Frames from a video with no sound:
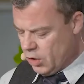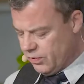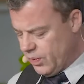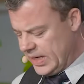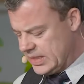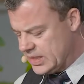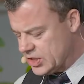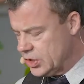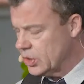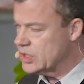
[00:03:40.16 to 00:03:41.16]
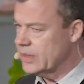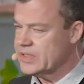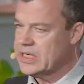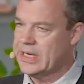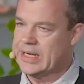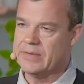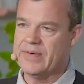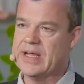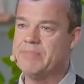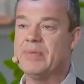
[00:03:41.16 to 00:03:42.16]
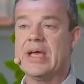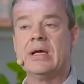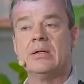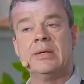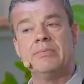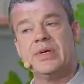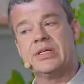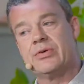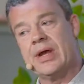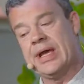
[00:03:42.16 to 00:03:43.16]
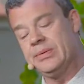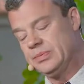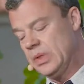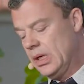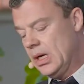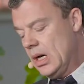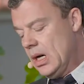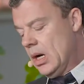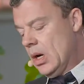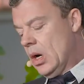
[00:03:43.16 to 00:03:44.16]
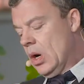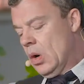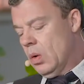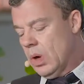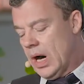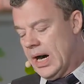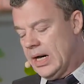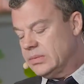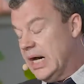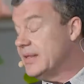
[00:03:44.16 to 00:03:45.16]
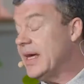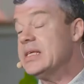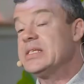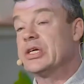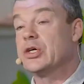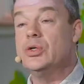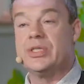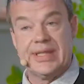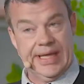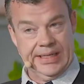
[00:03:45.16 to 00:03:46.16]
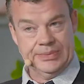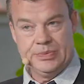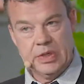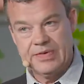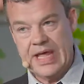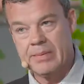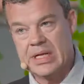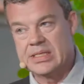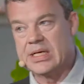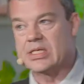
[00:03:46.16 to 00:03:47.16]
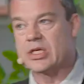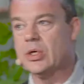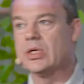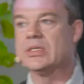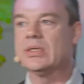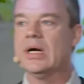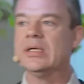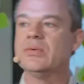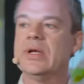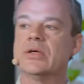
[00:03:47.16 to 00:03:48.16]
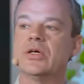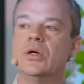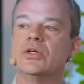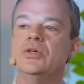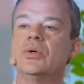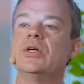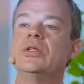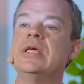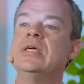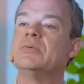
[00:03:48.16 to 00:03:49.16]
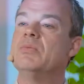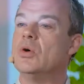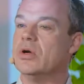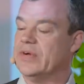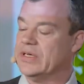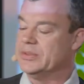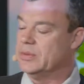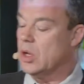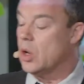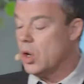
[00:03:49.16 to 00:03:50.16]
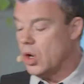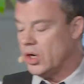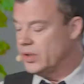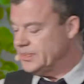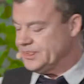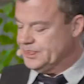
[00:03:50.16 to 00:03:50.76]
of when it is cooked of turning a very pale, limpid grey. That is a good thing, for that means that it's cooked, and when cooked you can eat more of it. Or